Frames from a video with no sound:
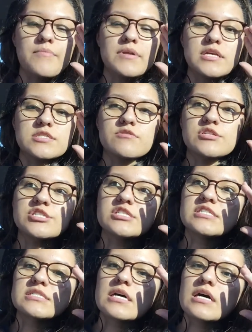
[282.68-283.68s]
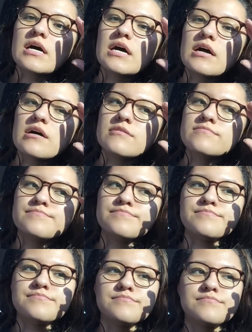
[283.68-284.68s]
next question is,
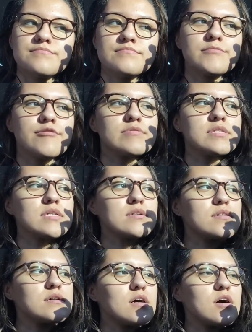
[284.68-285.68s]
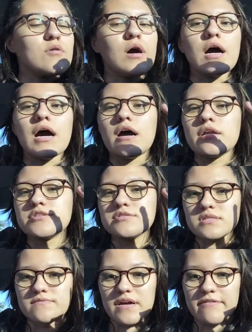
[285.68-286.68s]
what was it? How did you
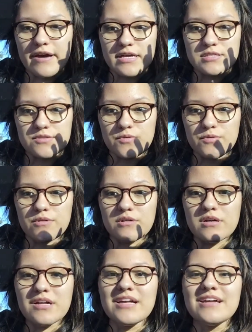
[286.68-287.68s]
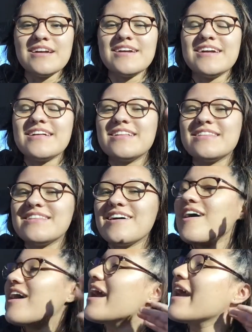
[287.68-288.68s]
survive high school?
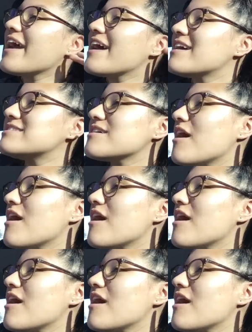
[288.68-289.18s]
And,